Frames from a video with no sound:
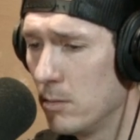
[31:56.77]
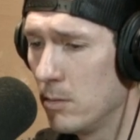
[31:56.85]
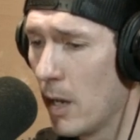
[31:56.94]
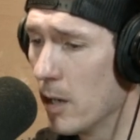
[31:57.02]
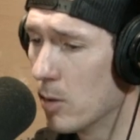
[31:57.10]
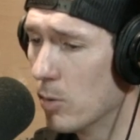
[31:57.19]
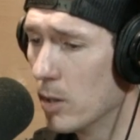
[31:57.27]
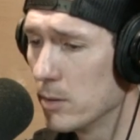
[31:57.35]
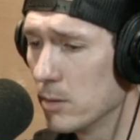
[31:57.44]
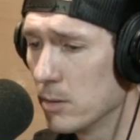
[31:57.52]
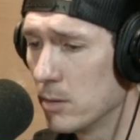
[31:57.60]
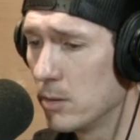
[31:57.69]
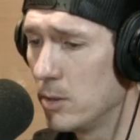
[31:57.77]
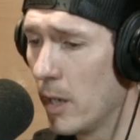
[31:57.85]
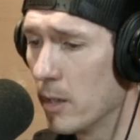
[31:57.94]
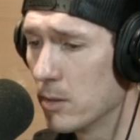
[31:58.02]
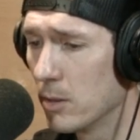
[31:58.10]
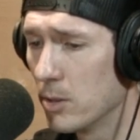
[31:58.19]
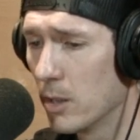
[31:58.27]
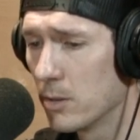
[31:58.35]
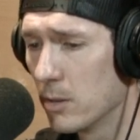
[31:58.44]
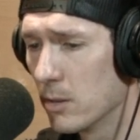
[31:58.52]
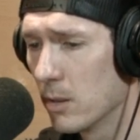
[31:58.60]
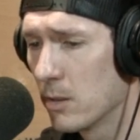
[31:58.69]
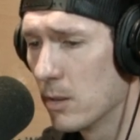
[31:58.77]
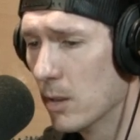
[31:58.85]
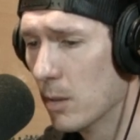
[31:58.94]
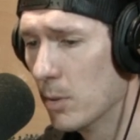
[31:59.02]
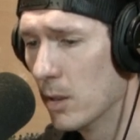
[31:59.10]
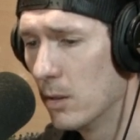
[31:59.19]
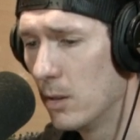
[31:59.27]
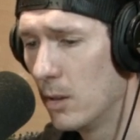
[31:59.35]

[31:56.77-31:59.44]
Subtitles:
Dank questions, dank suggestions. Let's go, bro.